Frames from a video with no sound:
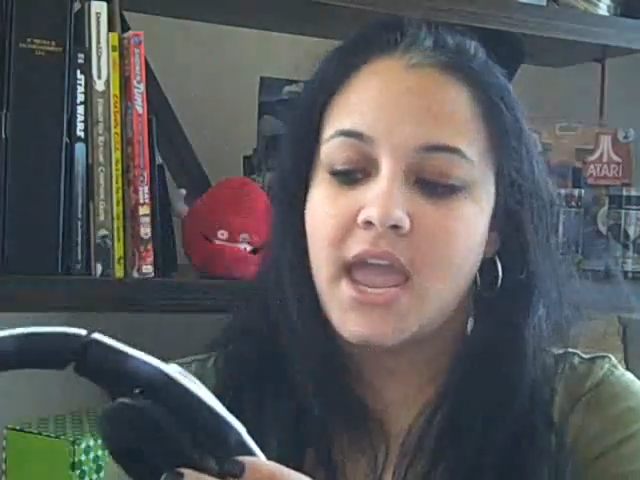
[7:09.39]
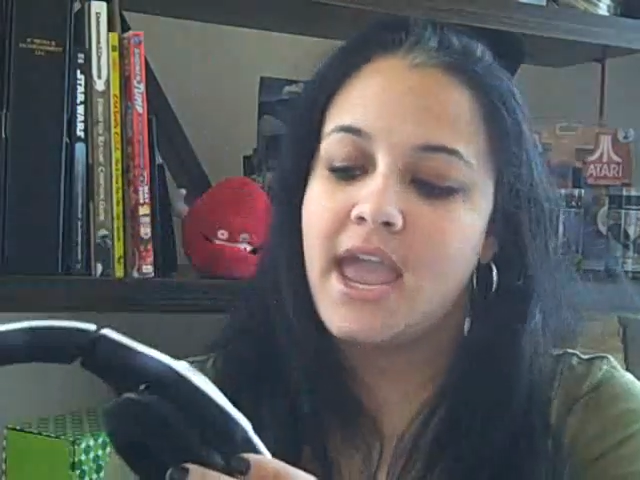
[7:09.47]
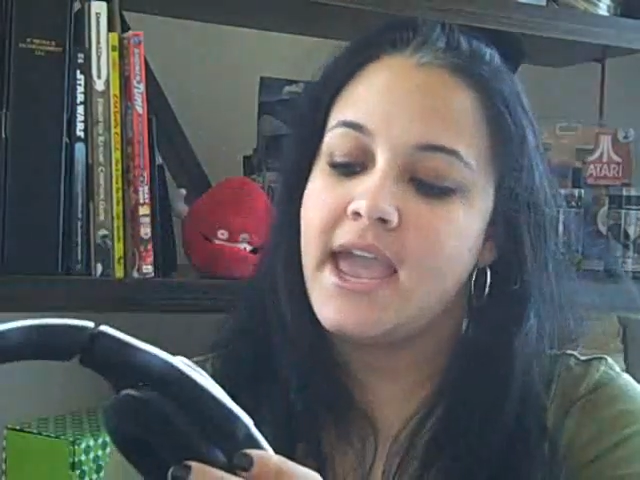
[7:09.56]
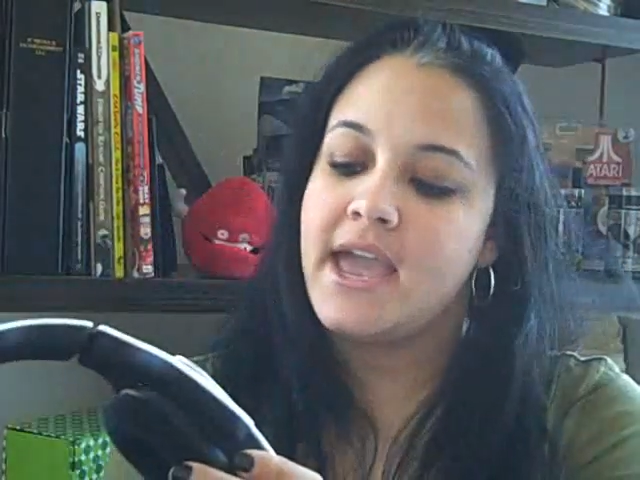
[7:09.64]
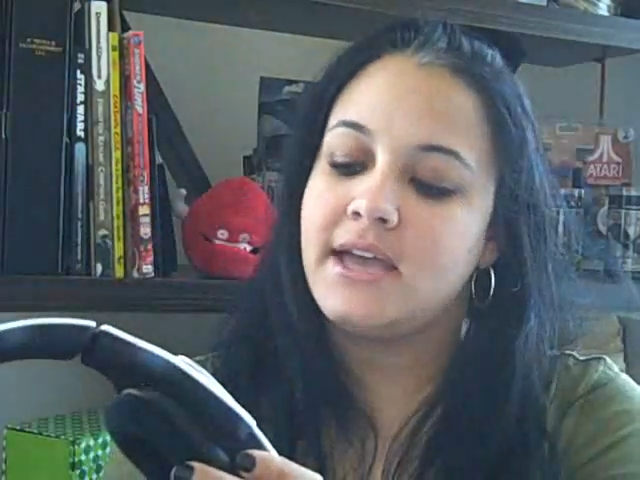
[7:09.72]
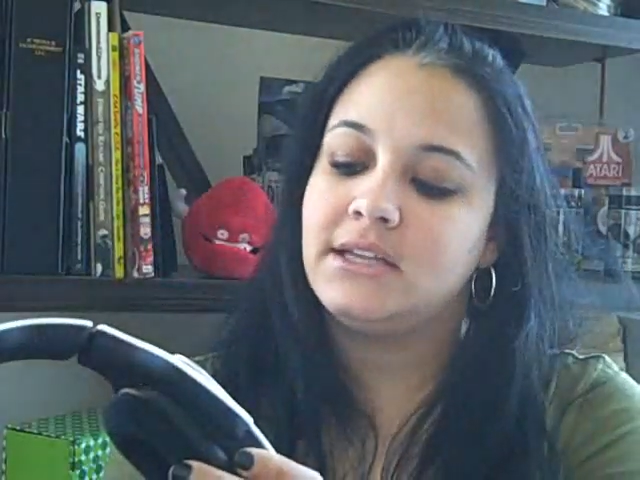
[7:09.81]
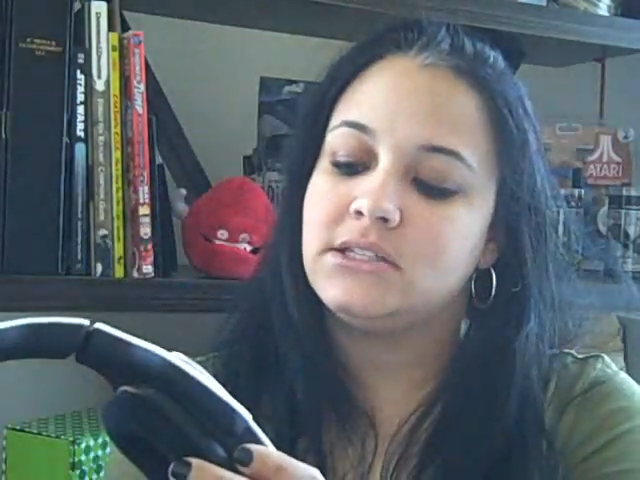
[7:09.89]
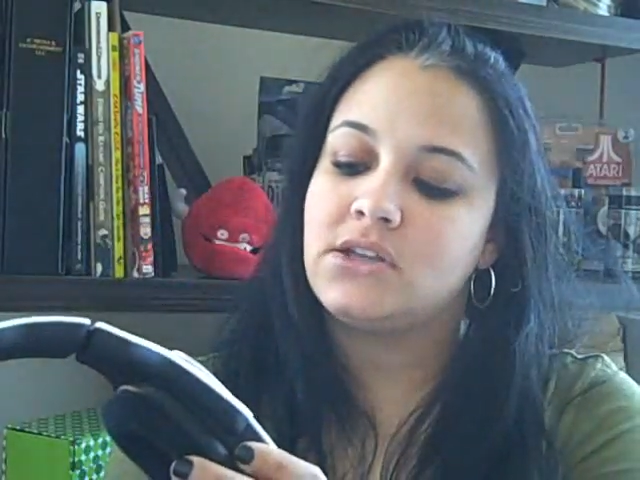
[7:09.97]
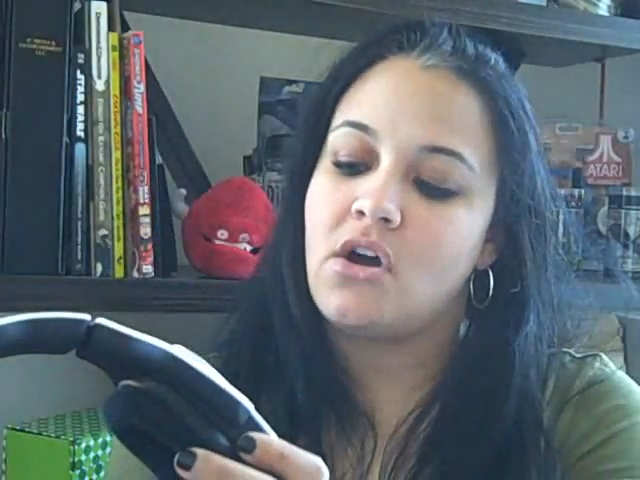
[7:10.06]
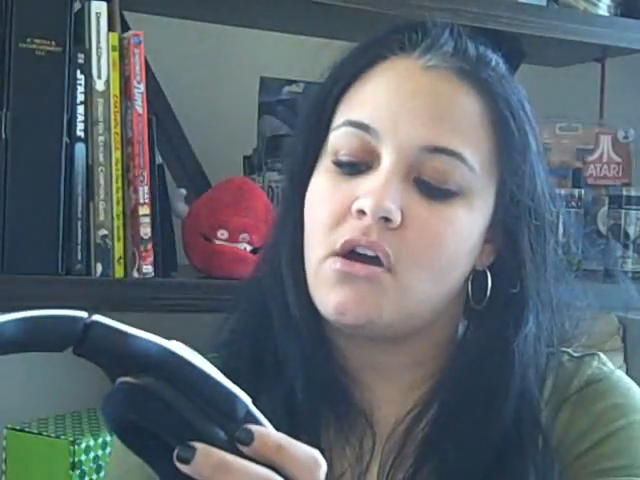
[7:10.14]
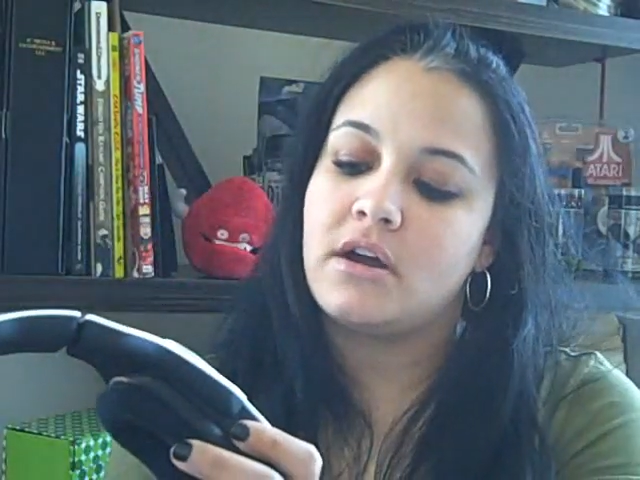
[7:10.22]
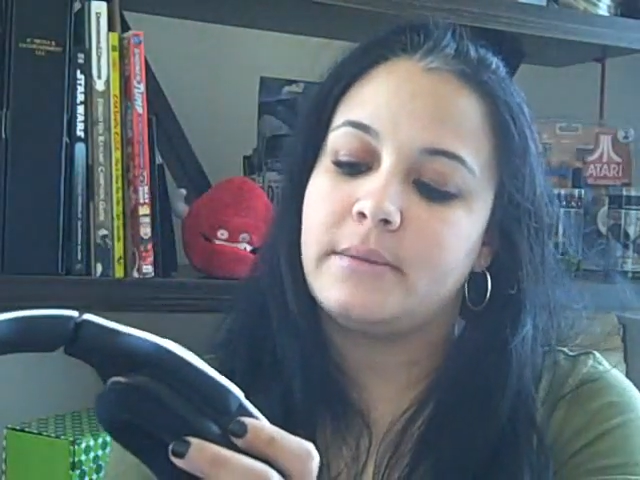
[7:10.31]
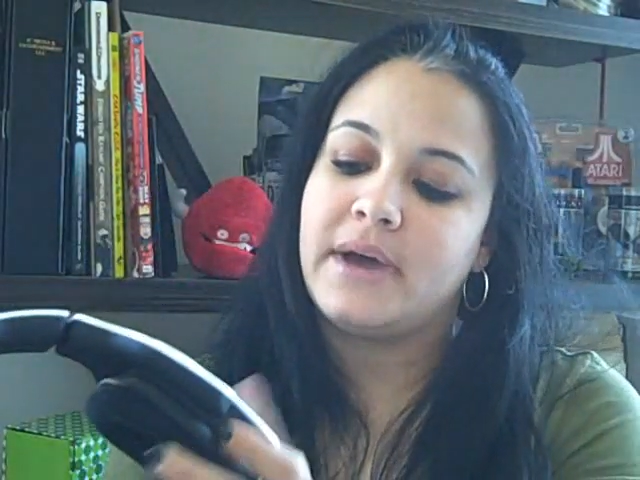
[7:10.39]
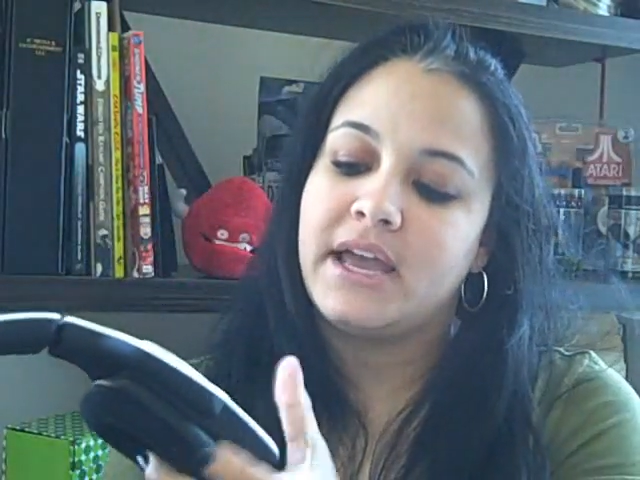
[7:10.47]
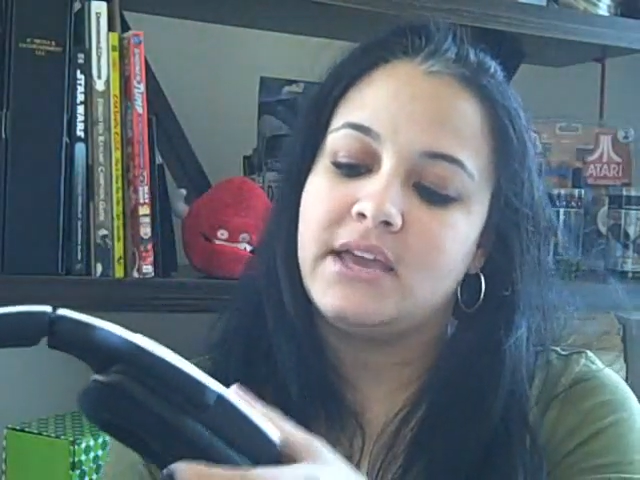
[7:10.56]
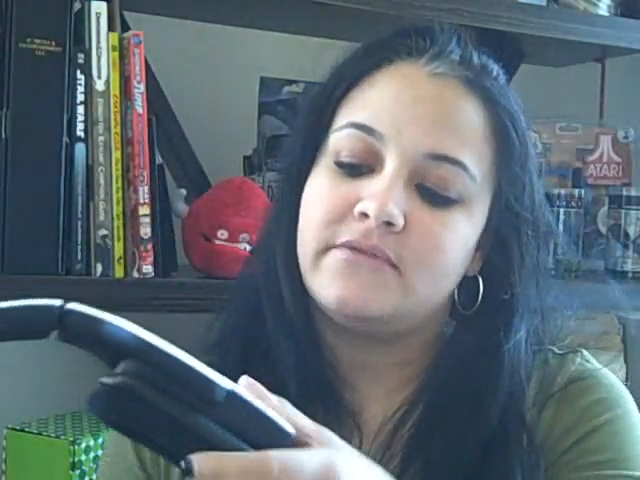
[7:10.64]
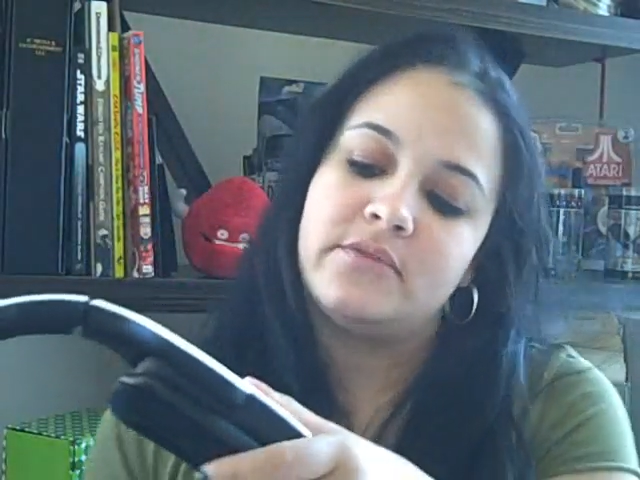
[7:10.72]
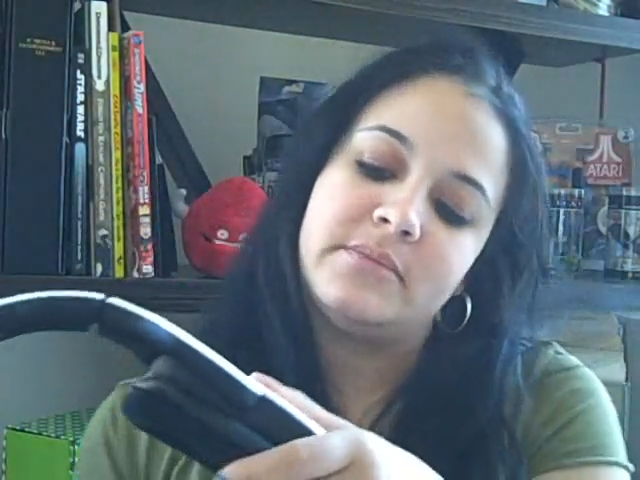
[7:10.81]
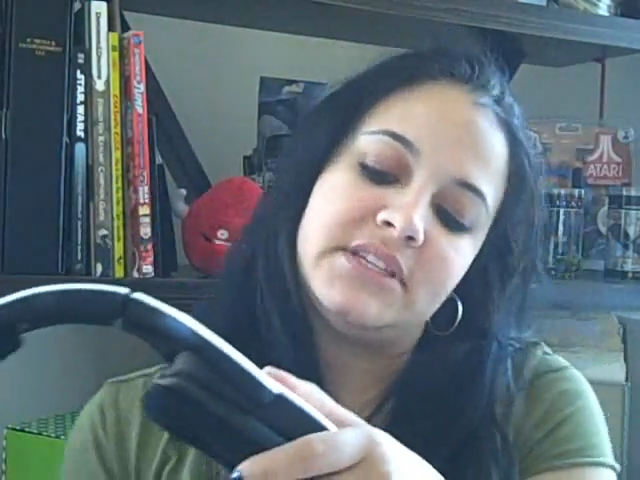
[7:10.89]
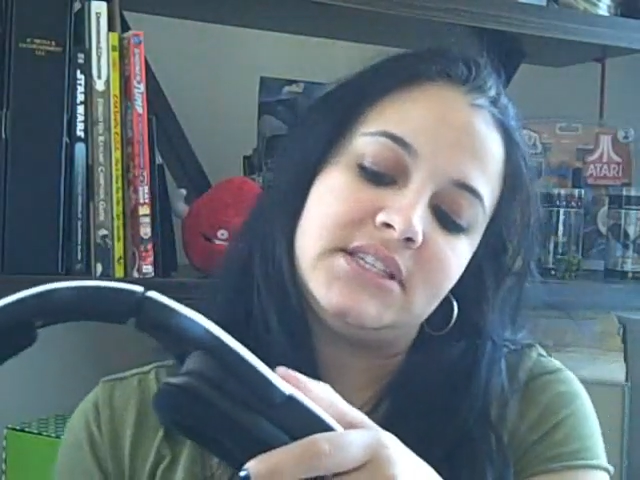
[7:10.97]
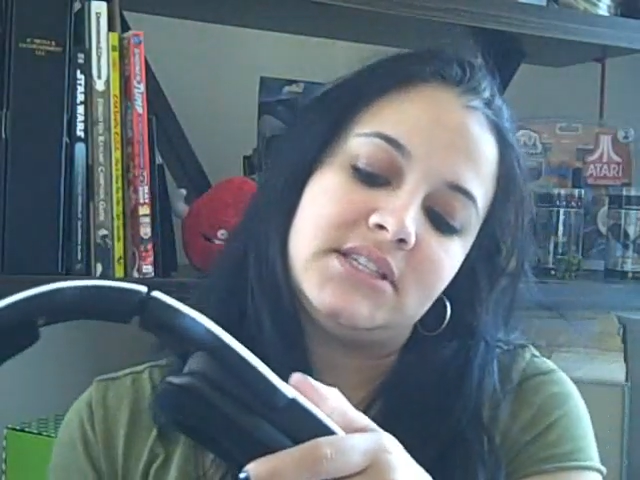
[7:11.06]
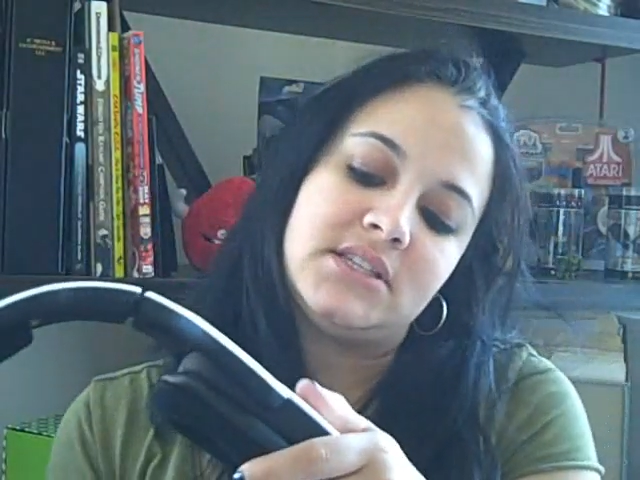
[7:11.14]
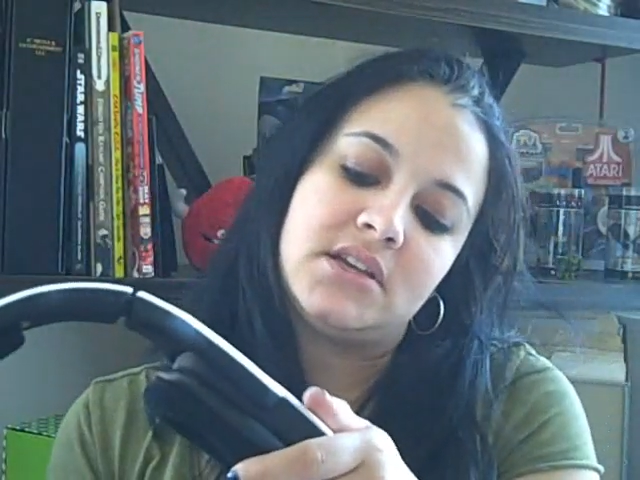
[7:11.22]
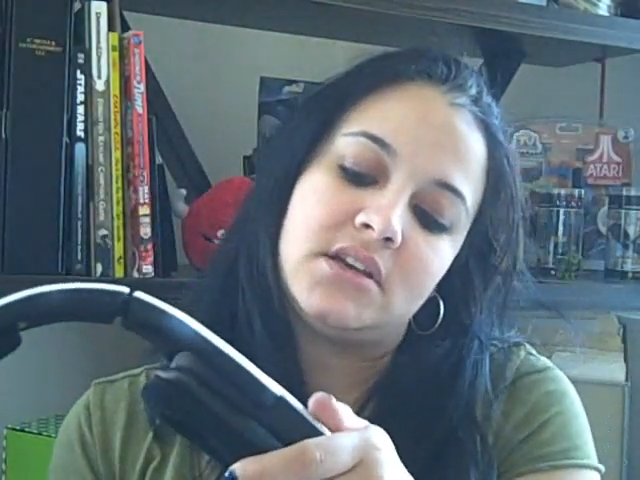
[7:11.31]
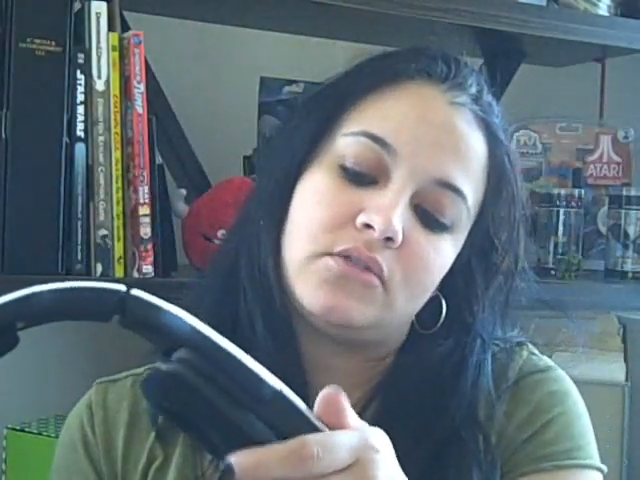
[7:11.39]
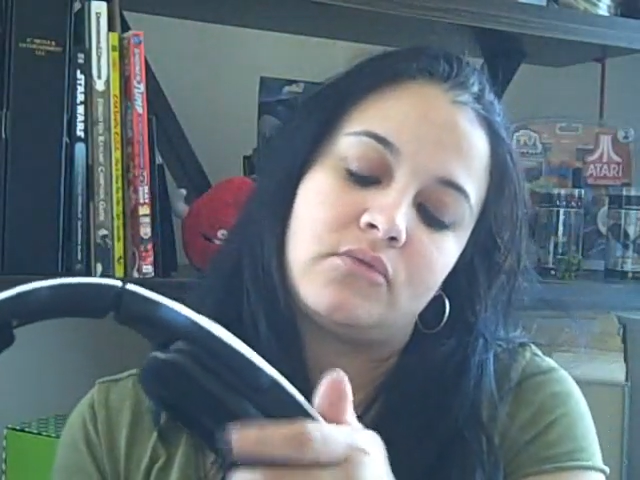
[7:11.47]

And on my infamous